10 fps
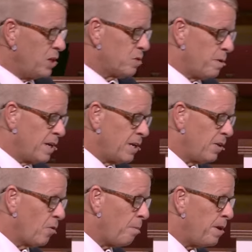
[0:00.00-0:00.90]
is
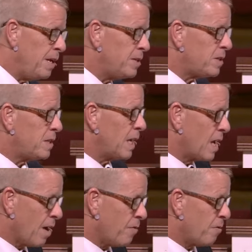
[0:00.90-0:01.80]
beginning to piece
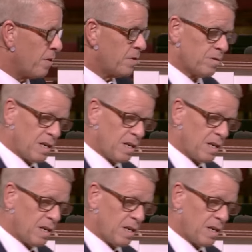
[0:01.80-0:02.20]
together this